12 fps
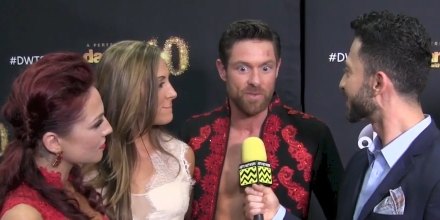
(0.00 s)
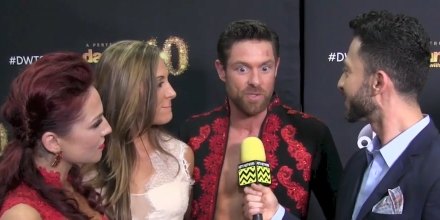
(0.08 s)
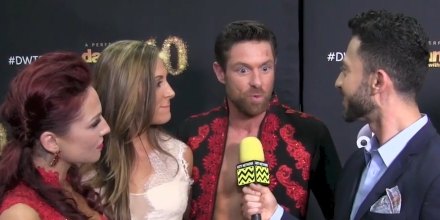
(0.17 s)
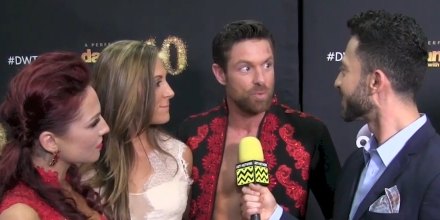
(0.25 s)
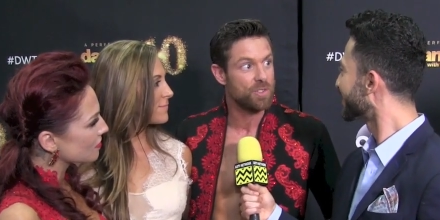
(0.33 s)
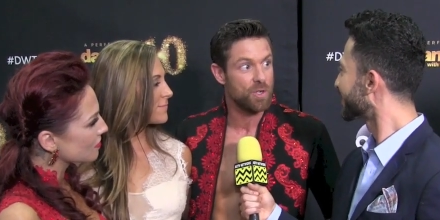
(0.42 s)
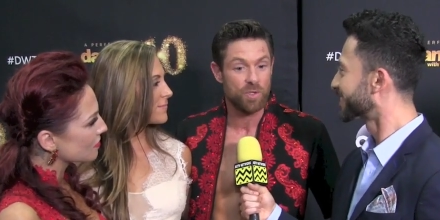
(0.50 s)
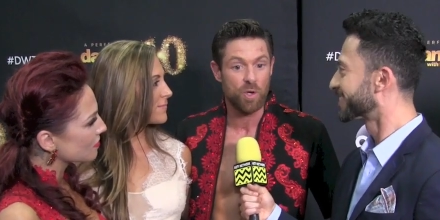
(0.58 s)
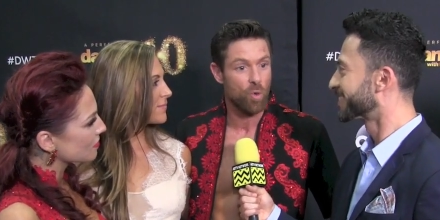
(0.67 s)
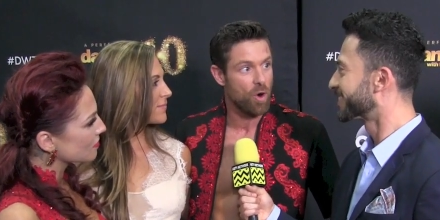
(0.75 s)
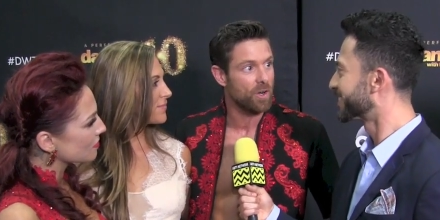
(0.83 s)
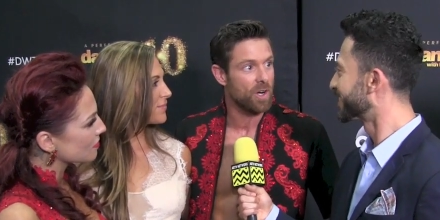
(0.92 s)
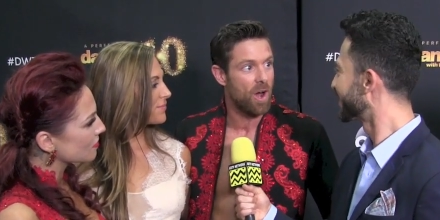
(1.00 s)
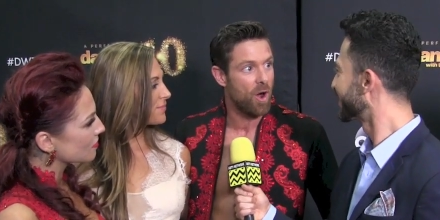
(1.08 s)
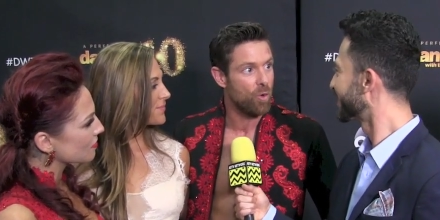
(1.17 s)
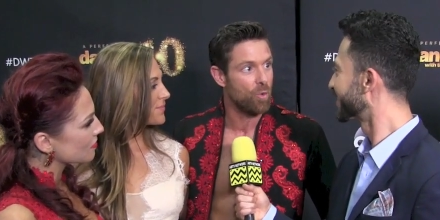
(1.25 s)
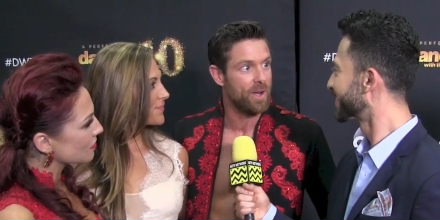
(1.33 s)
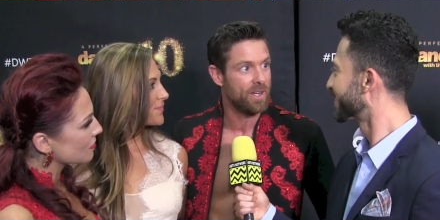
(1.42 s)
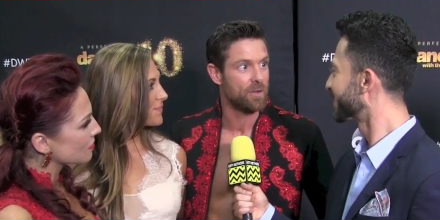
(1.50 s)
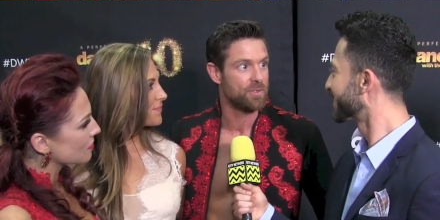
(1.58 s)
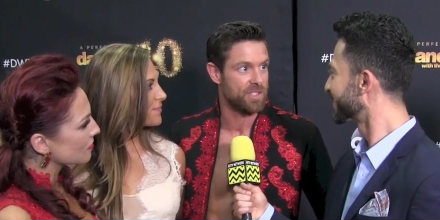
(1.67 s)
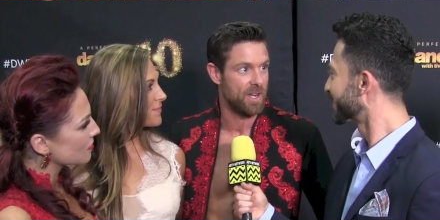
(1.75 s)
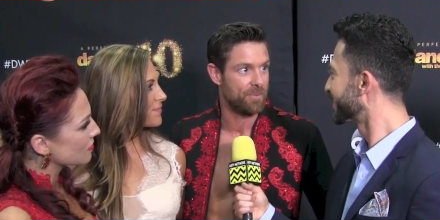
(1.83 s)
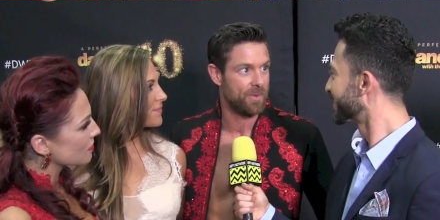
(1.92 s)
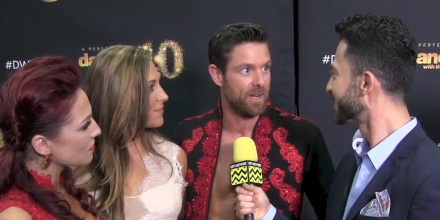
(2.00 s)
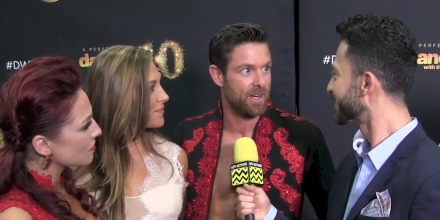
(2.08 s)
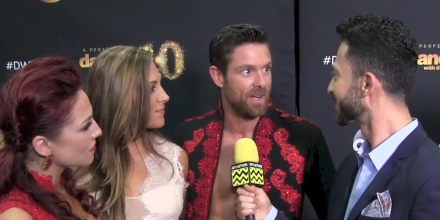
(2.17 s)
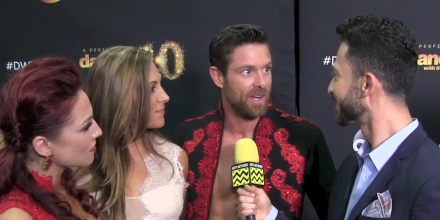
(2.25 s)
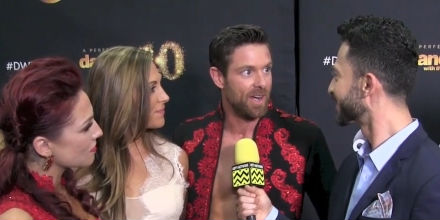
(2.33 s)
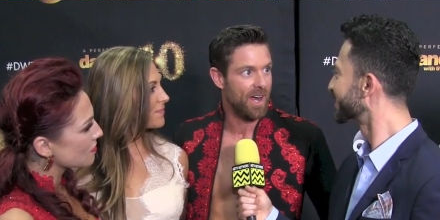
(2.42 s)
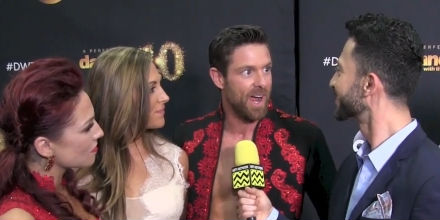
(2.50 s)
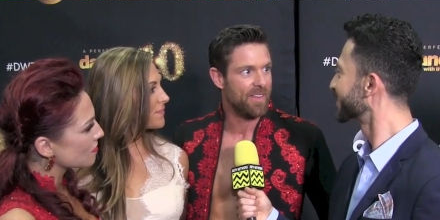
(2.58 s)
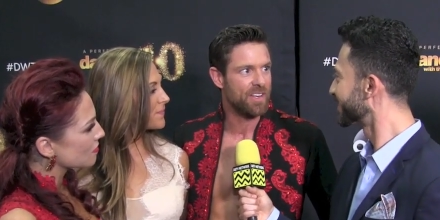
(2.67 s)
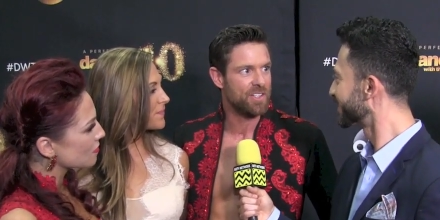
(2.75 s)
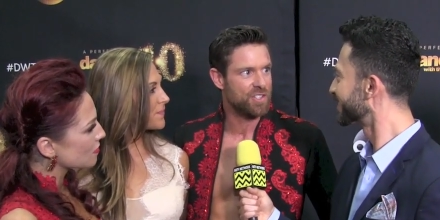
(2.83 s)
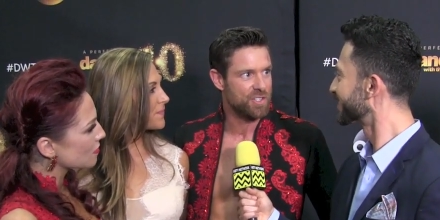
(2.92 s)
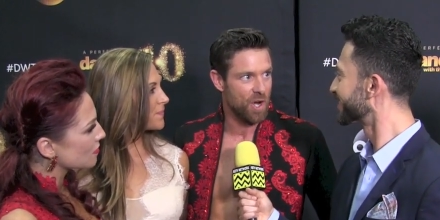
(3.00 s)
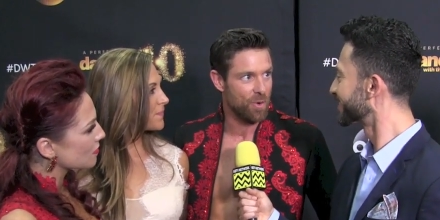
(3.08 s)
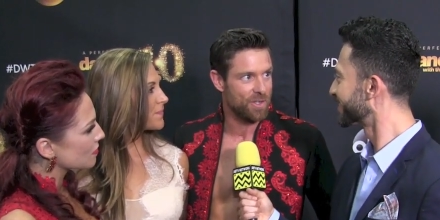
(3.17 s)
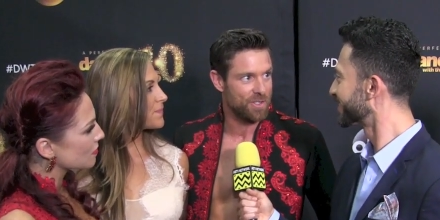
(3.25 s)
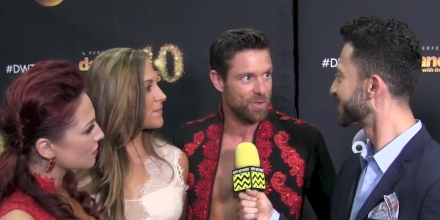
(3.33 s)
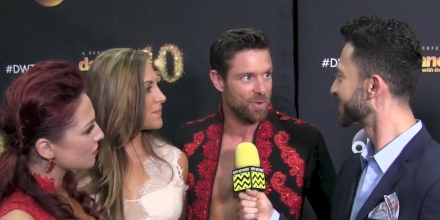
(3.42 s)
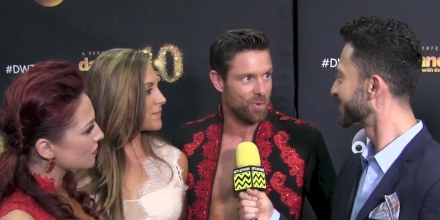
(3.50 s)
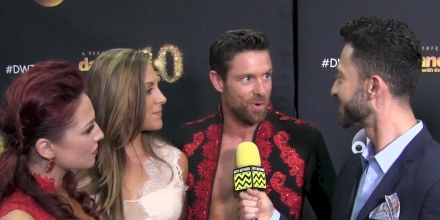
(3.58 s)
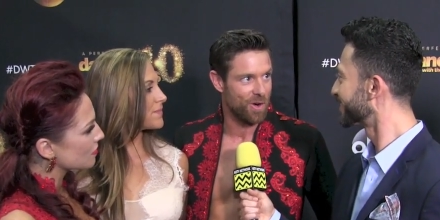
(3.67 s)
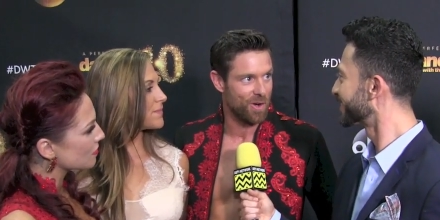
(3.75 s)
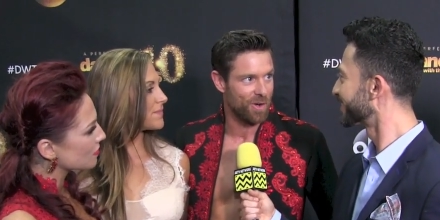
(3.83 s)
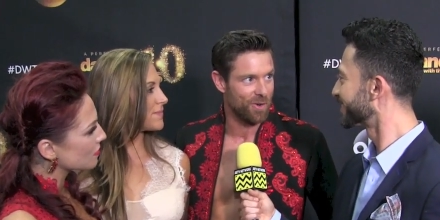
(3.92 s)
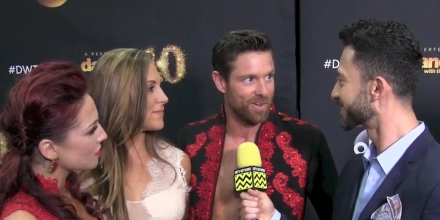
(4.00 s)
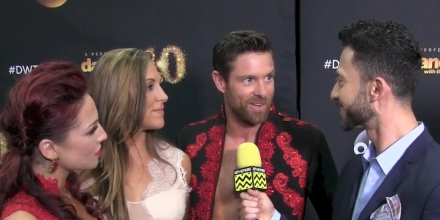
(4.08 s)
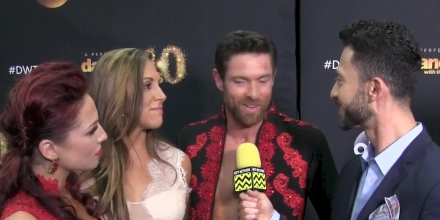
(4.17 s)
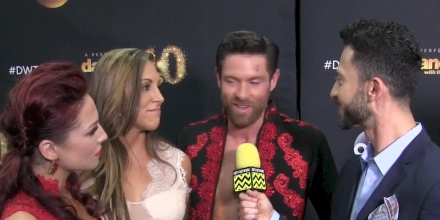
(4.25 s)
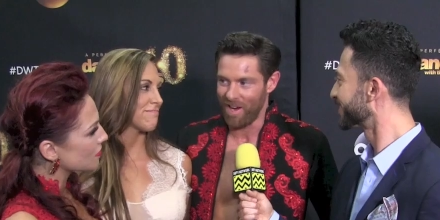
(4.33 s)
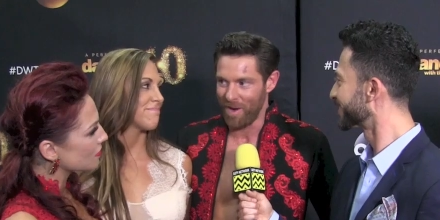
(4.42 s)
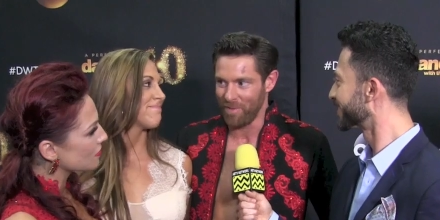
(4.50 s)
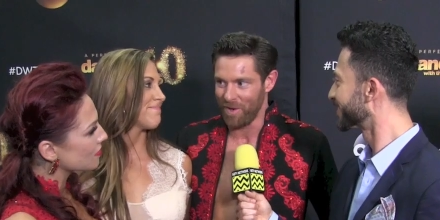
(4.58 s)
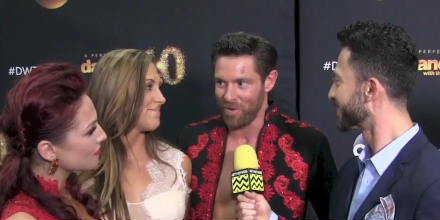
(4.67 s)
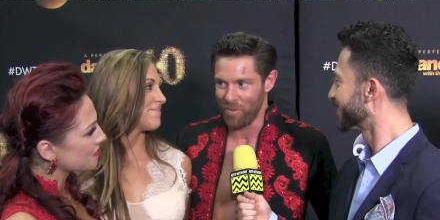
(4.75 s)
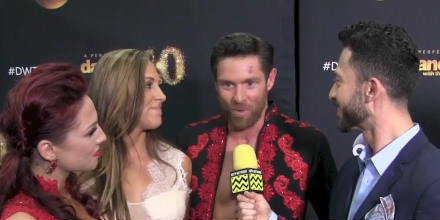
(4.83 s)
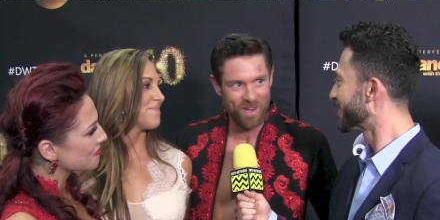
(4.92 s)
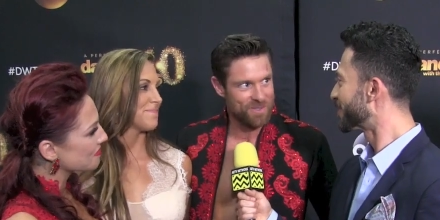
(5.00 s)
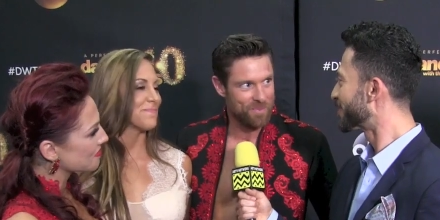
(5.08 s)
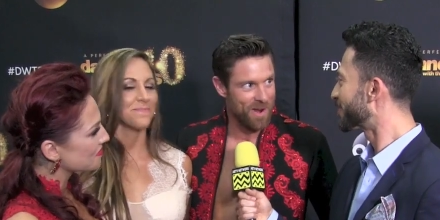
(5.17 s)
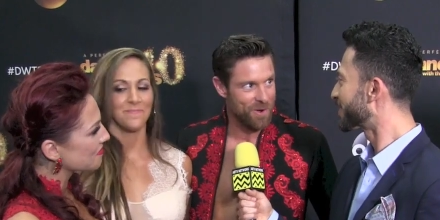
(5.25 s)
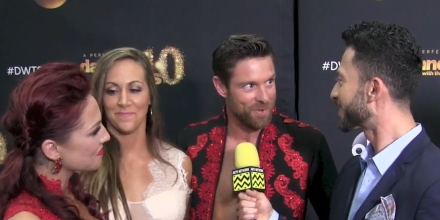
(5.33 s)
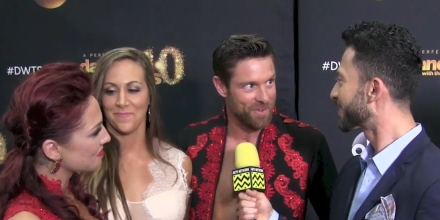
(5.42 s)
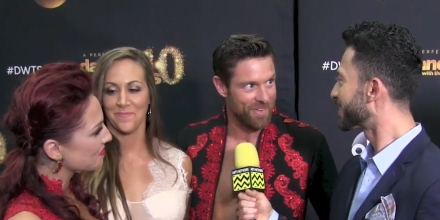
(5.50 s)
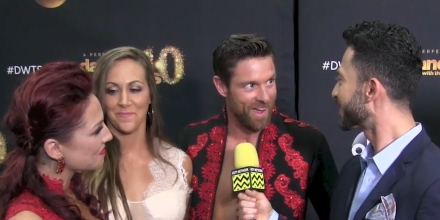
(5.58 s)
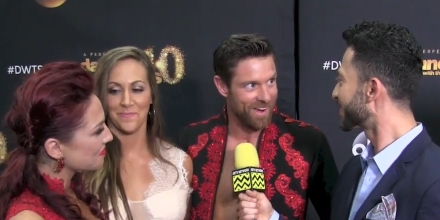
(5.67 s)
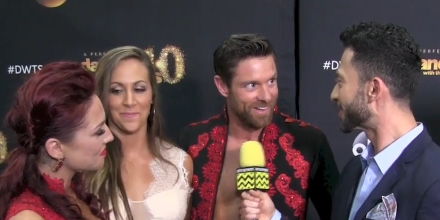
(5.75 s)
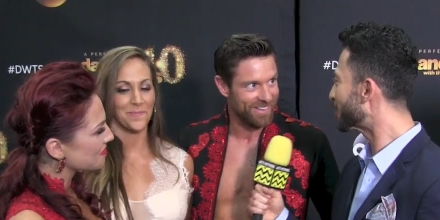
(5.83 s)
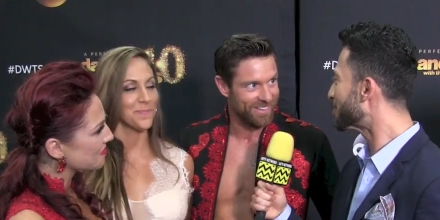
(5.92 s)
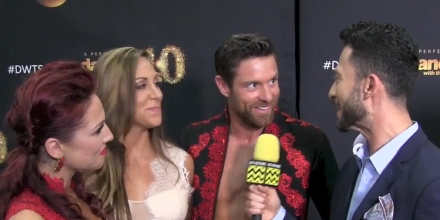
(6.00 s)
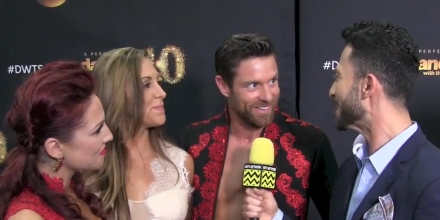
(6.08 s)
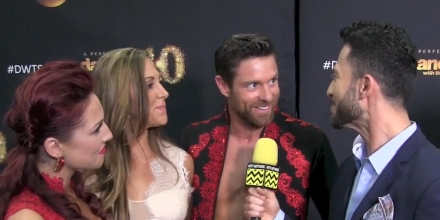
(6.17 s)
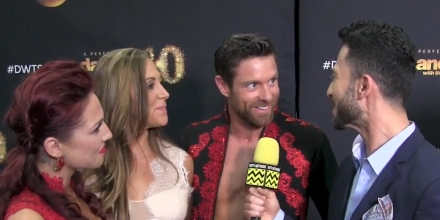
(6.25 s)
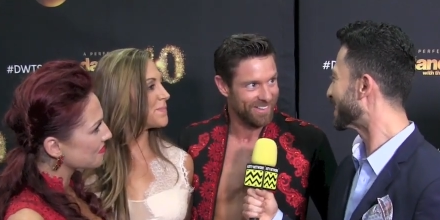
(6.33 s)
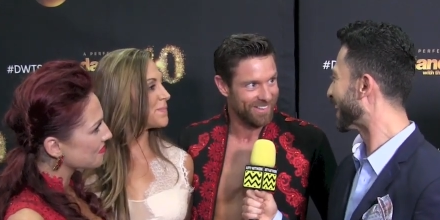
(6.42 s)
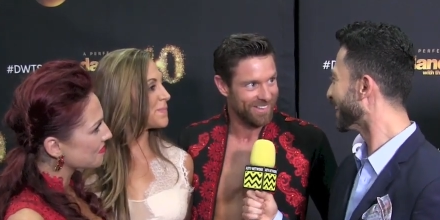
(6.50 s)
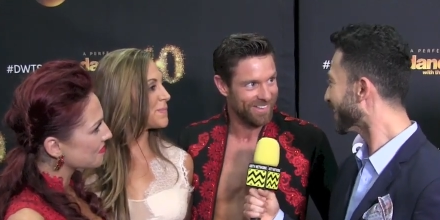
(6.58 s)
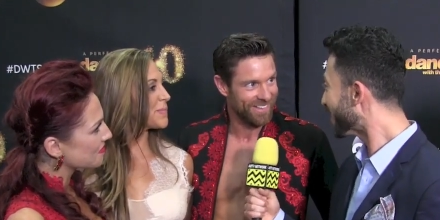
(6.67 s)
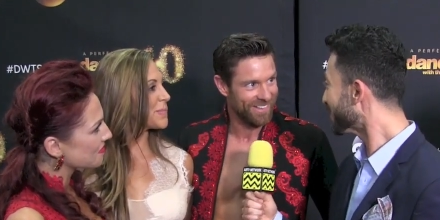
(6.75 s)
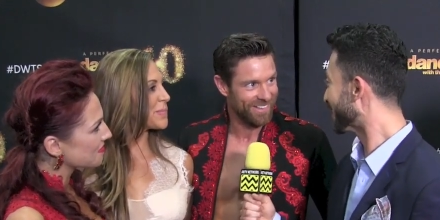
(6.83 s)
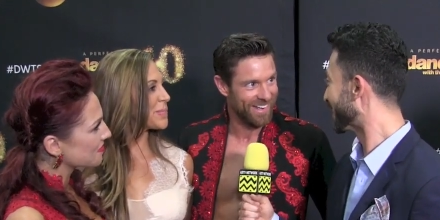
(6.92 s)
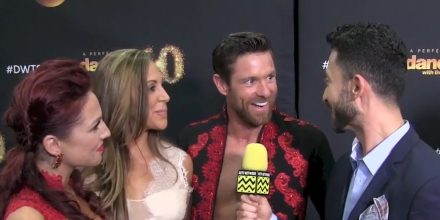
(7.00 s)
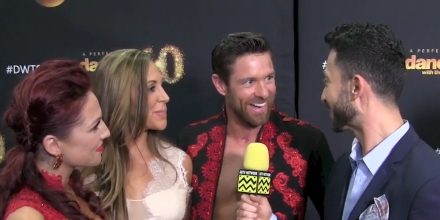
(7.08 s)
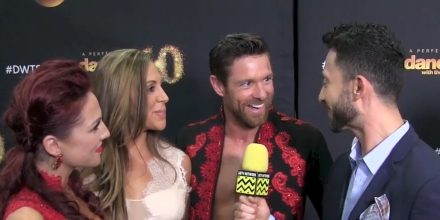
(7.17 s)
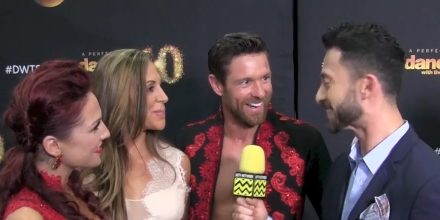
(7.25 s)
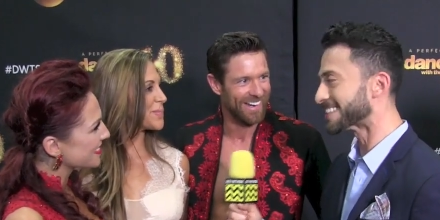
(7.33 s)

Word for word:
Speaker 1: I mean, to, to, to work all week on something and then show it to the world I mean, what's better than that?
Speaker 2: You're beaming. I love it. It's